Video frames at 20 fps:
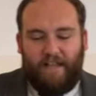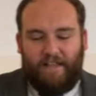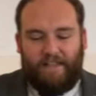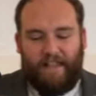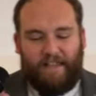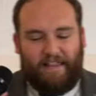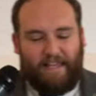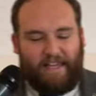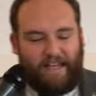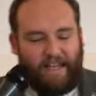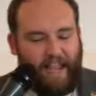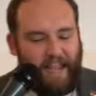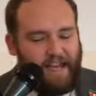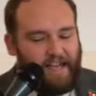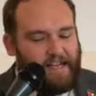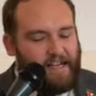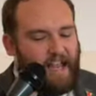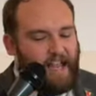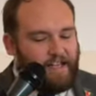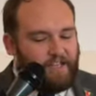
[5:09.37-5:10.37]
that the
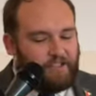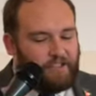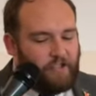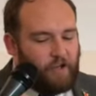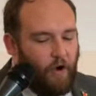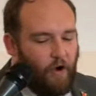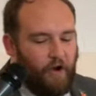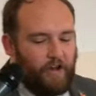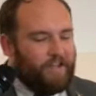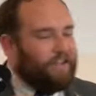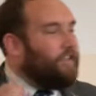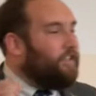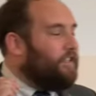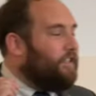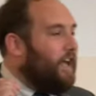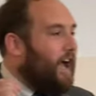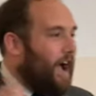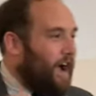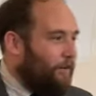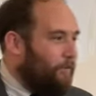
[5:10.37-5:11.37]
king has
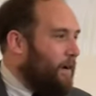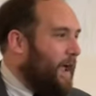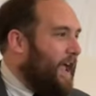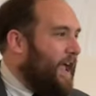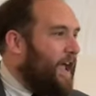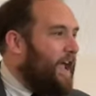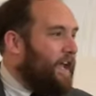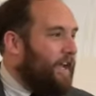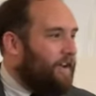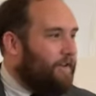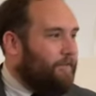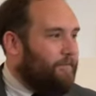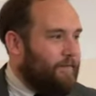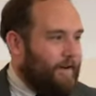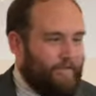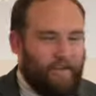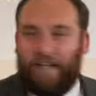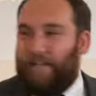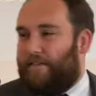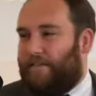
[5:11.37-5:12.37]
gotten away with
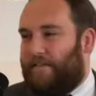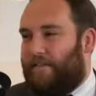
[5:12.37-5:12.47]
it,